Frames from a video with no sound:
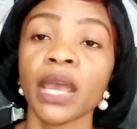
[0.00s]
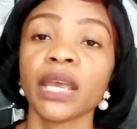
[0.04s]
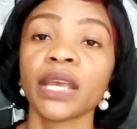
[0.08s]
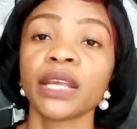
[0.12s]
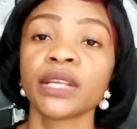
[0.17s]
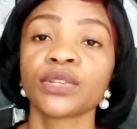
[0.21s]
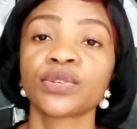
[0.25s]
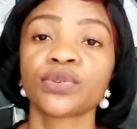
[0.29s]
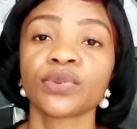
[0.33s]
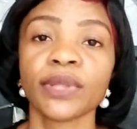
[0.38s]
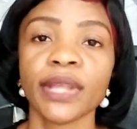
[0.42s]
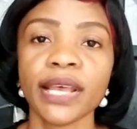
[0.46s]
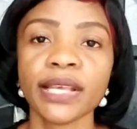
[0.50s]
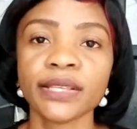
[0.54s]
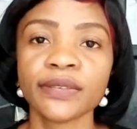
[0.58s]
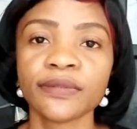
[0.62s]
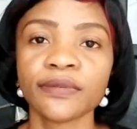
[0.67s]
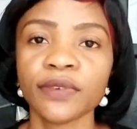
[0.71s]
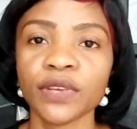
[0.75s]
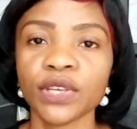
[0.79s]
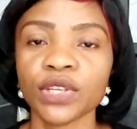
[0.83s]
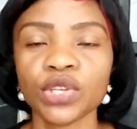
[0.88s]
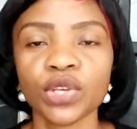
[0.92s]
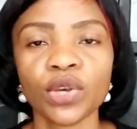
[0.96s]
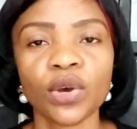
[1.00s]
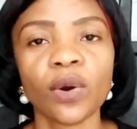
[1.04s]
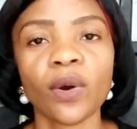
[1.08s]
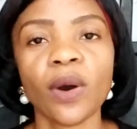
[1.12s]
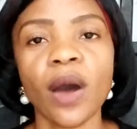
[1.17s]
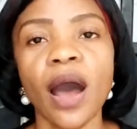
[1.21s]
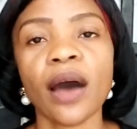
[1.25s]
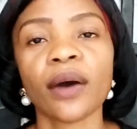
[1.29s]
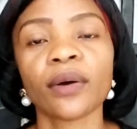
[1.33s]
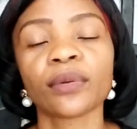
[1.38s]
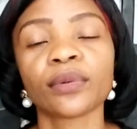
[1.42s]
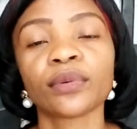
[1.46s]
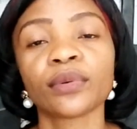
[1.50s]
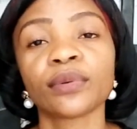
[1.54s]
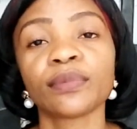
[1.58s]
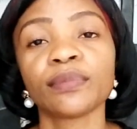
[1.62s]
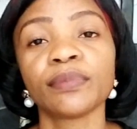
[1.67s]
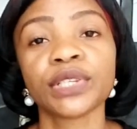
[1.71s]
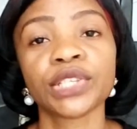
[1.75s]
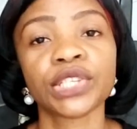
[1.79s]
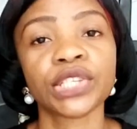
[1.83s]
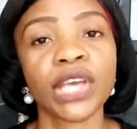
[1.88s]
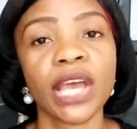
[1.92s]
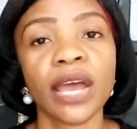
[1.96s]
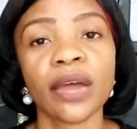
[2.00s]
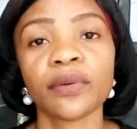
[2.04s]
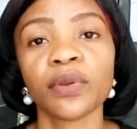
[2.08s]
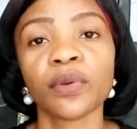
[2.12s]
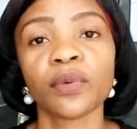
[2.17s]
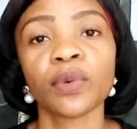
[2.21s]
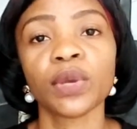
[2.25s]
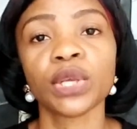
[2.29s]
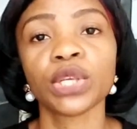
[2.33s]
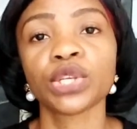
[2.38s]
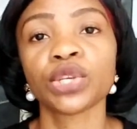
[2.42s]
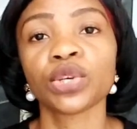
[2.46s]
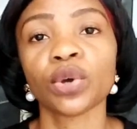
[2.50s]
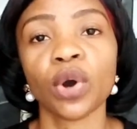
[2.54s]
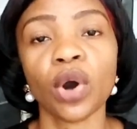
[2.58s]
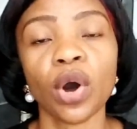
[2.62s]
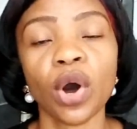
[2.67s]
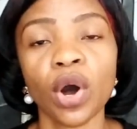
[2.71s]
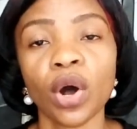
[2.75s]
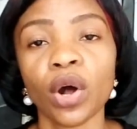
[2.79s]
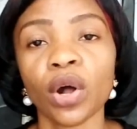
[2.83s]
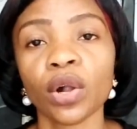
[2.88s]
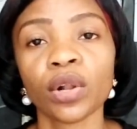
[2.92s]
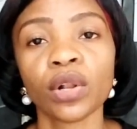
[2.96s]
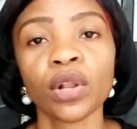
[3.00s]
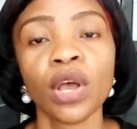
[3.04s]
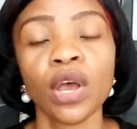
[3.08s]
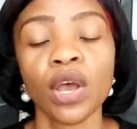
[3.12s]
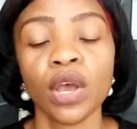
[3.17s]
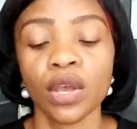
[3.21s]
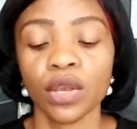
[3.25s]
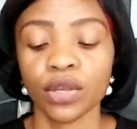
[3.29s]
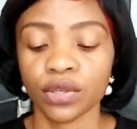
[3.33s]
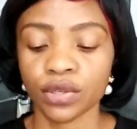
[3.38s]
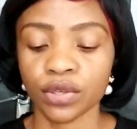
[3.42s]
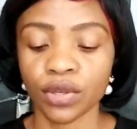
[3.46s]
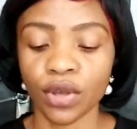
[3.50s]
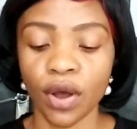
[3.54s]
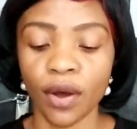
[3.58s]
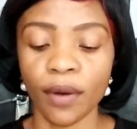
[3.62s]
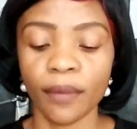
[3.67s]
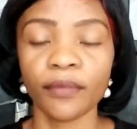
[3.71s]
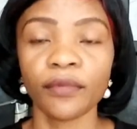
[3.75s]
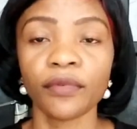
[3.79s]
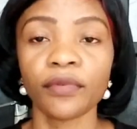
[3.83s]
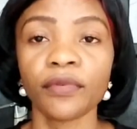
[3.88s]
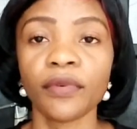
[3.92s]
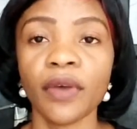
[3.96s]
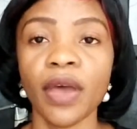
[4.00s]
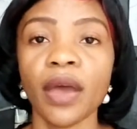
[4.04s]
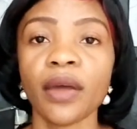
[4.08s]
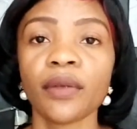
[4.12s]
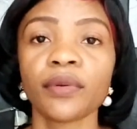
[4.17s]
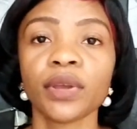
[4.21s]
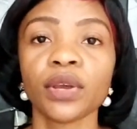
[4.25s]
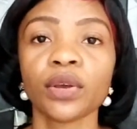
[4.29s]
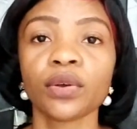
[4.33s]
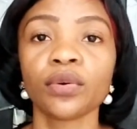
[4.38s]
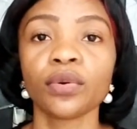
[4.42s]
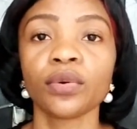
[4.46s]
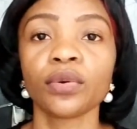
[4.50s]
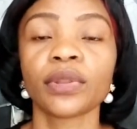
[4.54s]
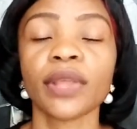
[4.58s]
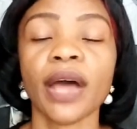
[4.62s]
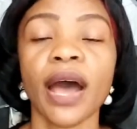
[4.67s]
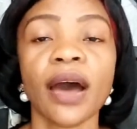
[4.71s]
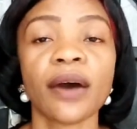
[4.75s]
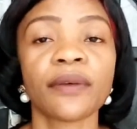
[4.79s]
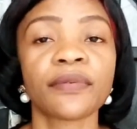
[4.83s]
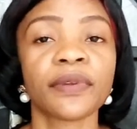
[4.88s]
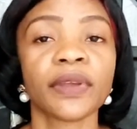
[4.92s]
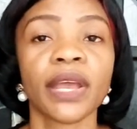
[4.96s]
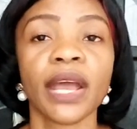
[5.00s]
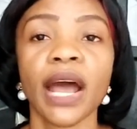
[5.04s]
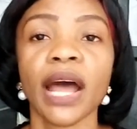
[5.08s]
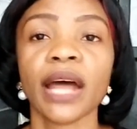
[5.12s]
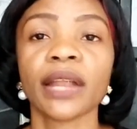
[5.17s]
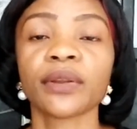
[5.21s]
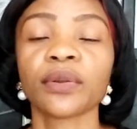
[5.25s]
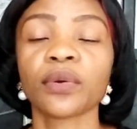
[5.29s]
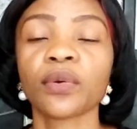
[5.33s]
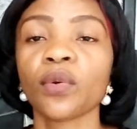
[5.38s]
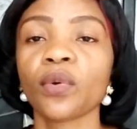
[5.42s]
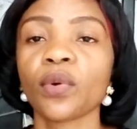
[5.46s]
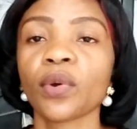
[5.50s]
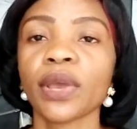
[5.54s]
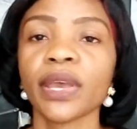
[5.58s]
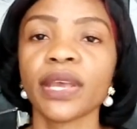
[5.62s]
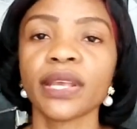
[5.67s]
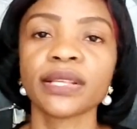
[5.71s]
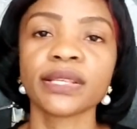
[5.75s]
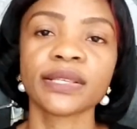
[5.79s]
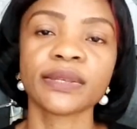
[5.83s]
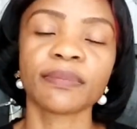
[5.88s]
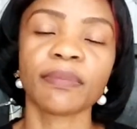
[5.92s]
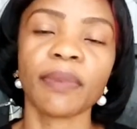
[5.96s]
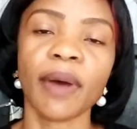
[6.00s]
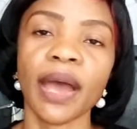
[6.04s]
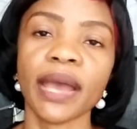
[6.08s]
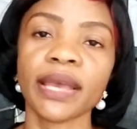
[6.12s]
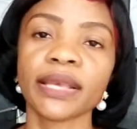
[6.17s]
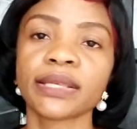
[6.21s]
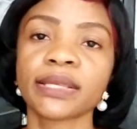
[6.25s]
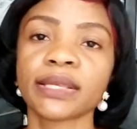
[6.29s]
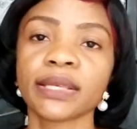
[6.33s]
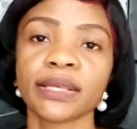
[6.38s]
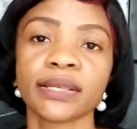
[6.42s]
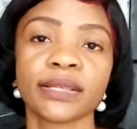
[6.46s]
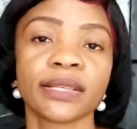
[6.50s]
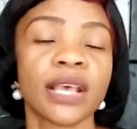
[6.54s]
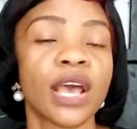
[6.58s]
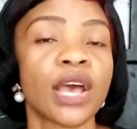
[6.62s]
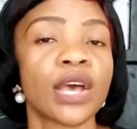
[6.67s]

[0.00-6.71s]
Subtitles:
In today's video, I'll be sharing with you all some very good African cooking spices.